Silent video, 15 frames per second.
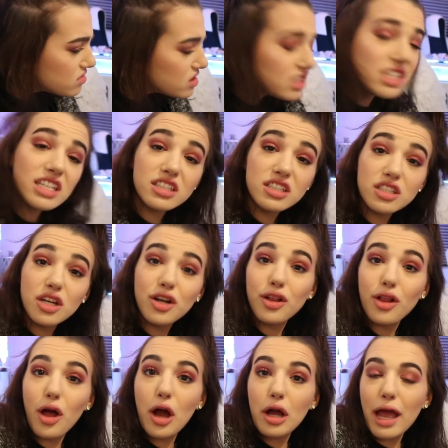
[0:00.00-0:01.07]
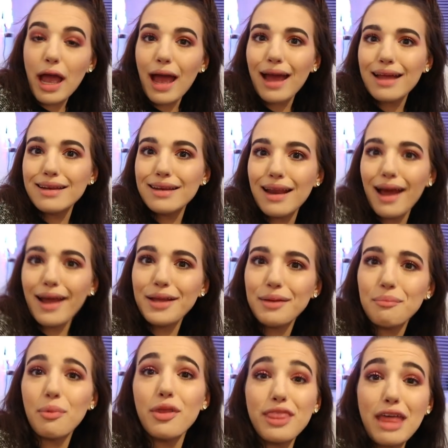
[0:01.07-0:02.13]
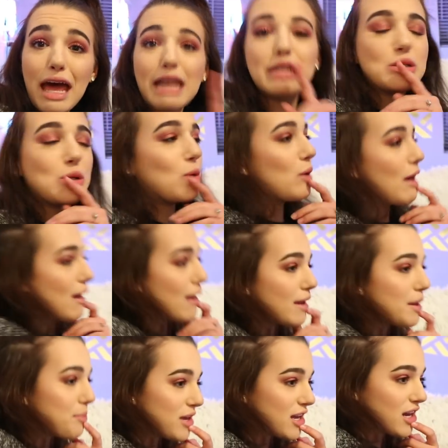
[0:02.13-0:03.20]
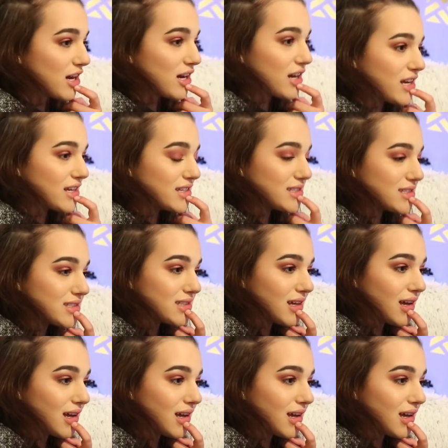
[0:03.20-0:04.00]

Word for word: 6 o'clock at night, but that is okay because